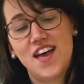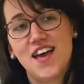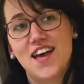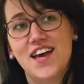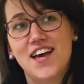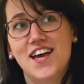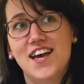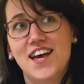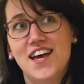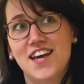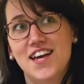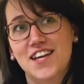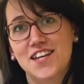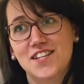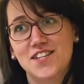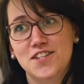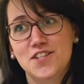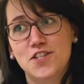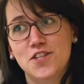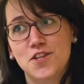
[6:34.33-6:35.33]

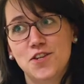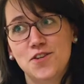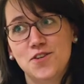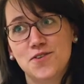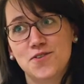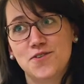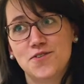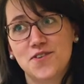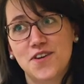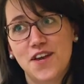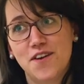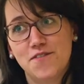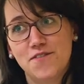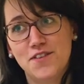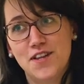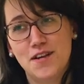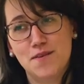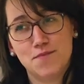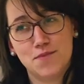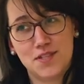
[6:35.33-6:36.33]
and you
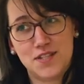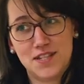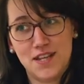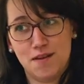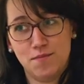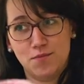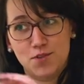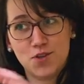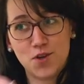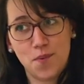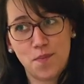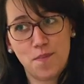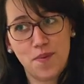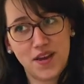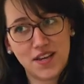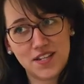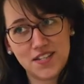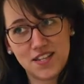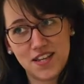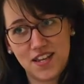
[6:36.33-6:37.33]
give them some
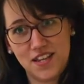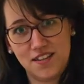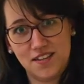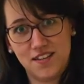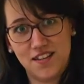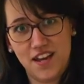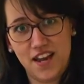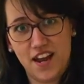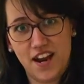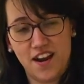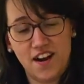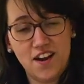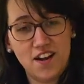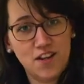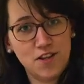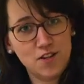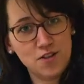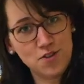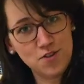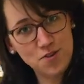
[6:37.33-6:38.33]
topics and
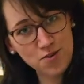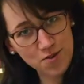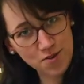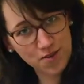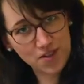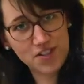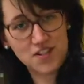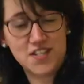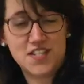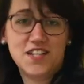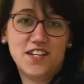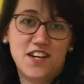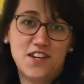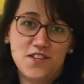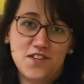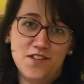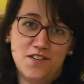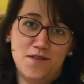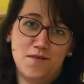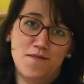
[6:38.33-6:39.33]
they do a
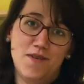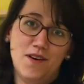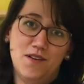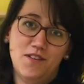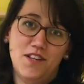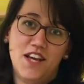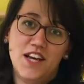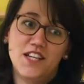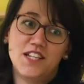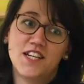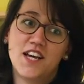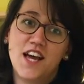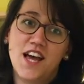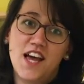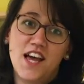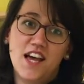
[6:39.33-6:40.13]
discussion about that.